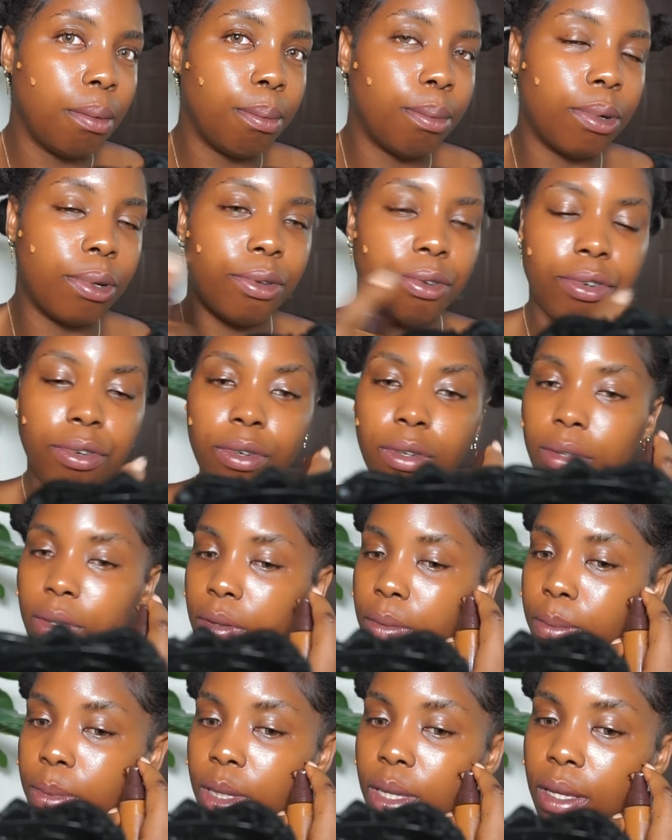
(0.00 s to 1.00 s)
but
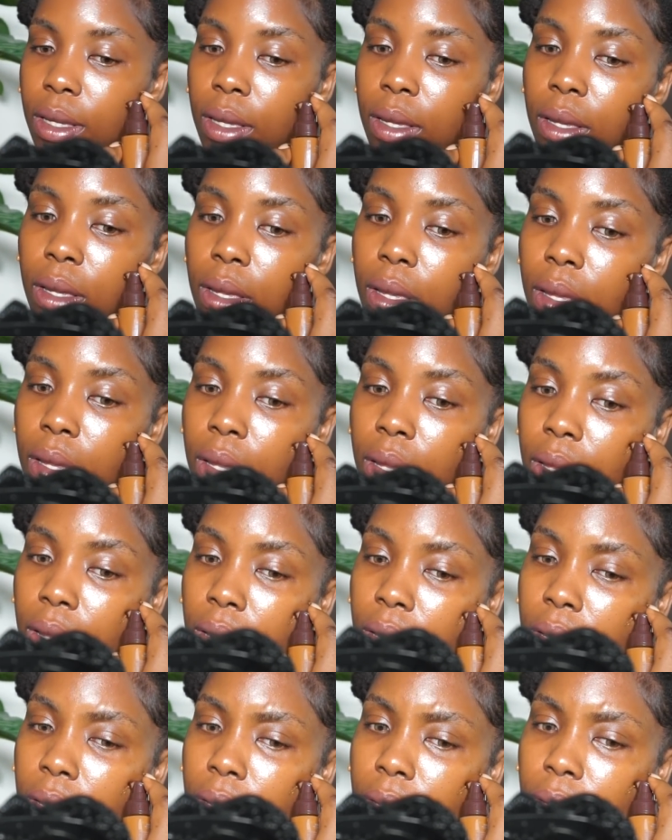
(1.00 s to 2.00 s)
trust me,
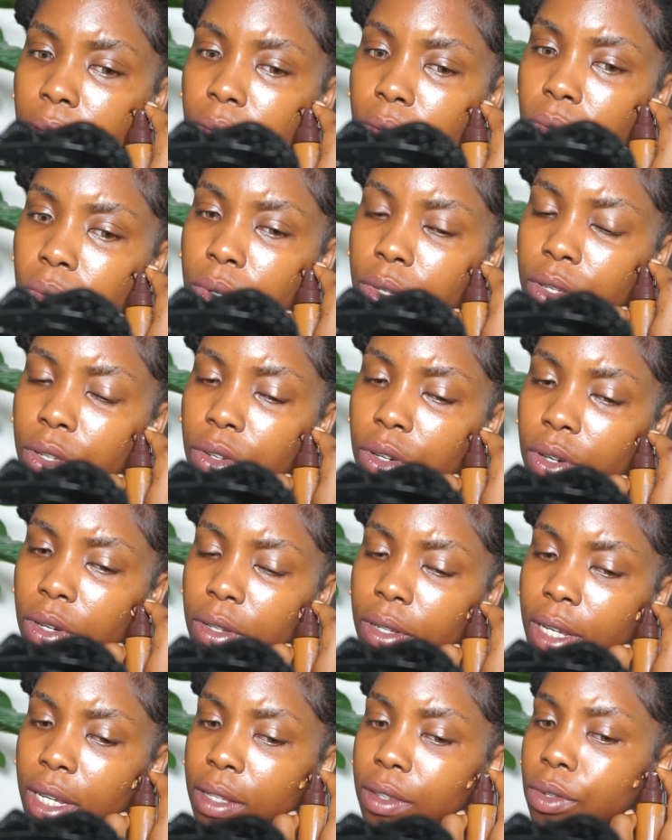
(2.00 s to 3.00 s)
knowing your
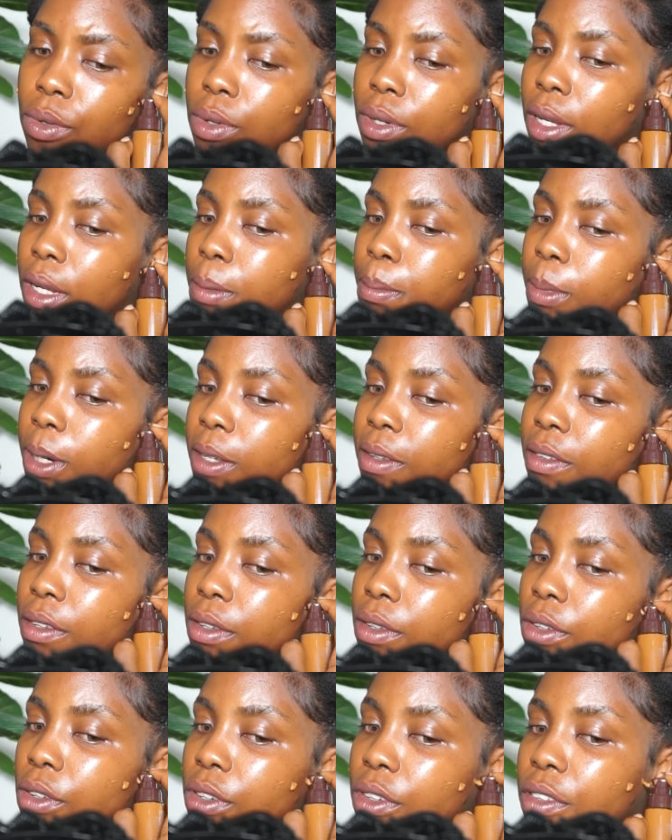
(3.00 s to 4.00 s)
undertone and
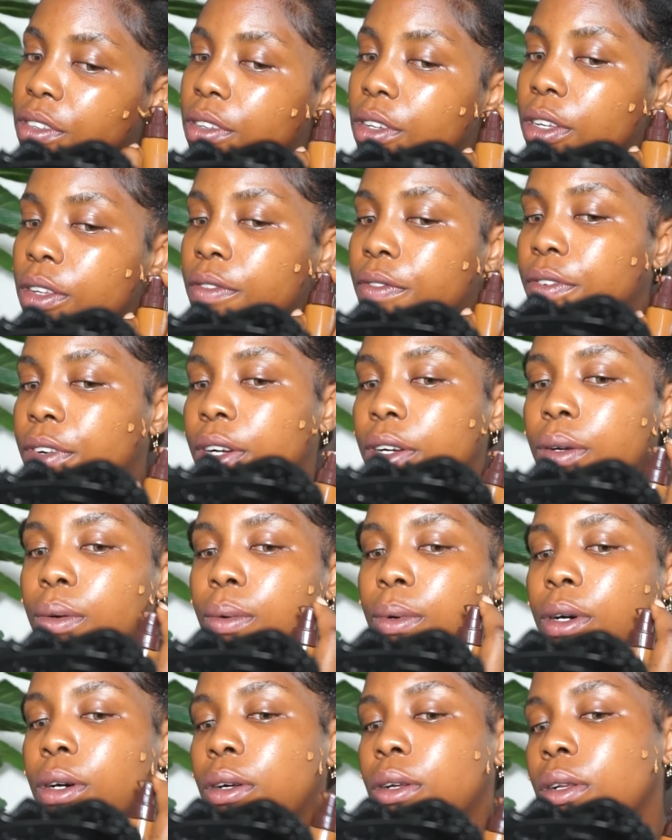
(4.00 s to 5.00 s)
matching your shade very
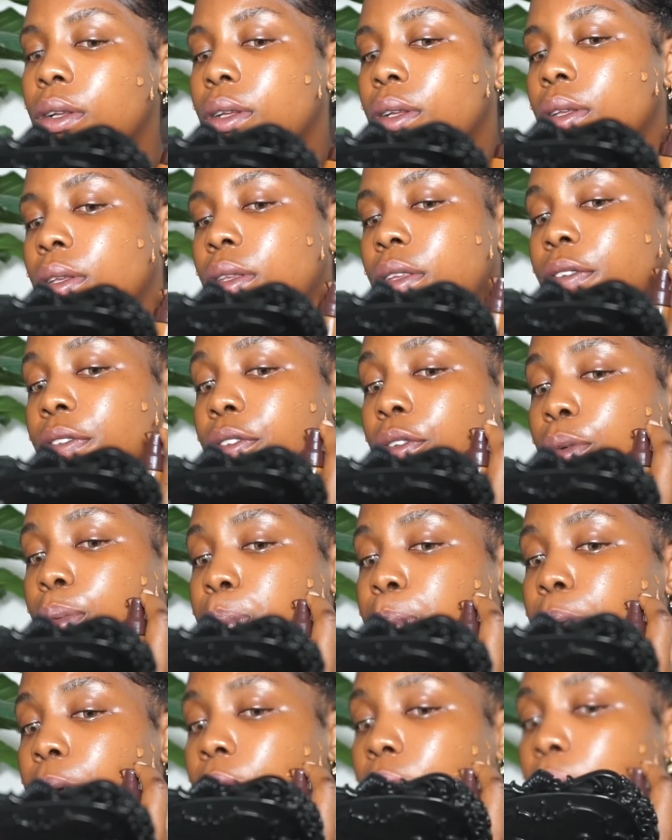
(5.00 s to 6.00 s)
well, if you
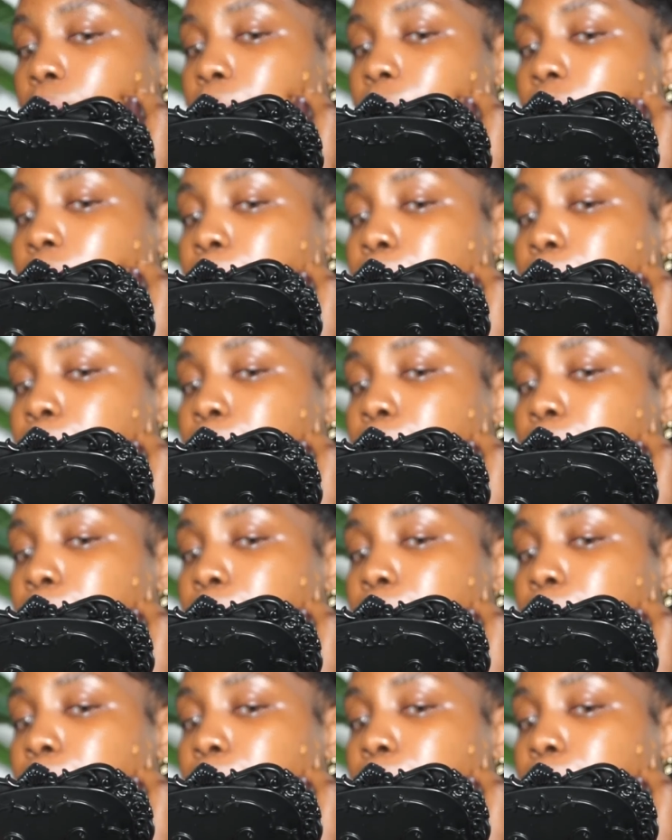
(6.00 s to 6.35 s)
pour on my